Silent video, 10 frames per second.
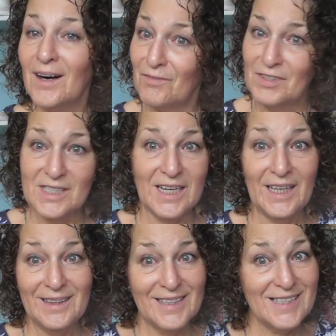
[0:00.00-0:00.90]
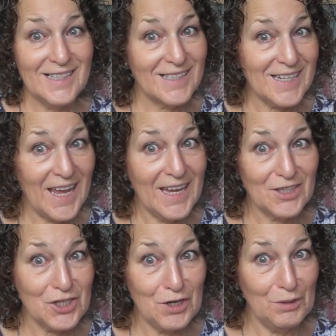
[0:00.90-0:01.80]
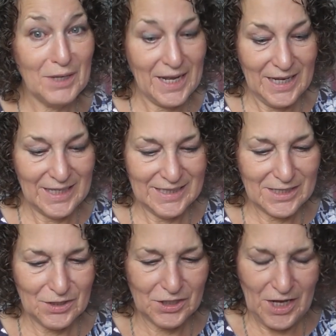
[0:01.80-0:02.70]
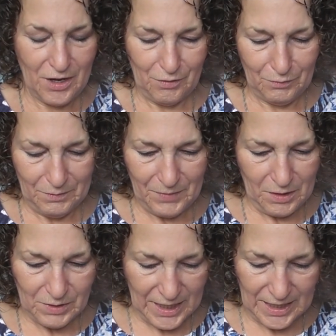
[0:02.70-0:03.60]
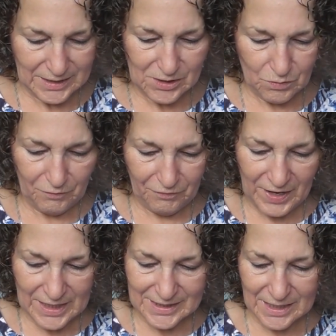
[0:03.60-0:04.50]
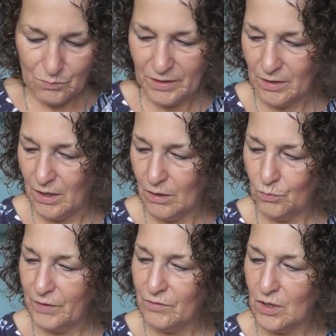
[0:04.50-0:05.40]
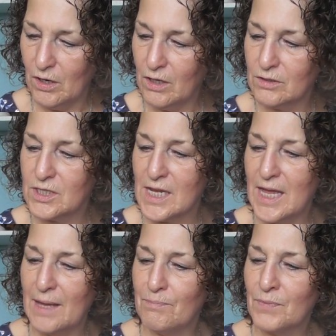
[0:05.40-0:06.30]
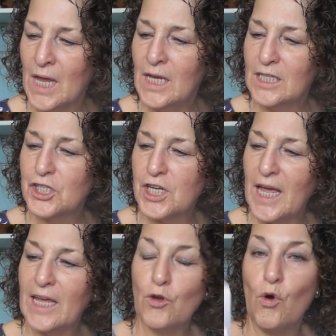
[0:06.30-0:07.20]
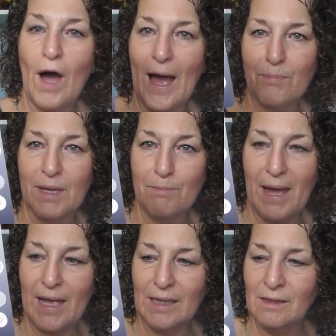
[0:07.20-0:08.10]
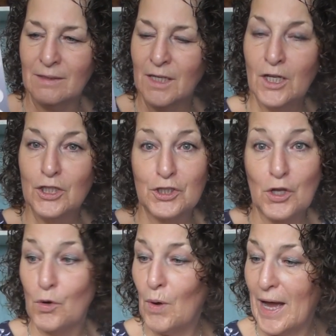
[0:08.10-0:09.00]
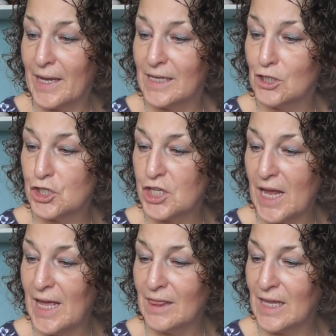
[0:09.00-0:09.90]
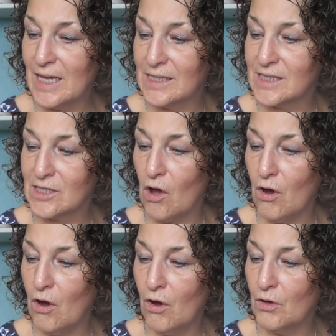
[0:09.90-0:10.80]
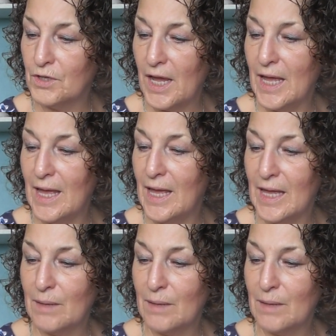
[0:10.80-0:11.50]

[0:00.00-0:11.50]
obviously. This is take two, guys. So, okay, so the first thing we got, we've got um, Share Your Happy Mail. So I can share this on a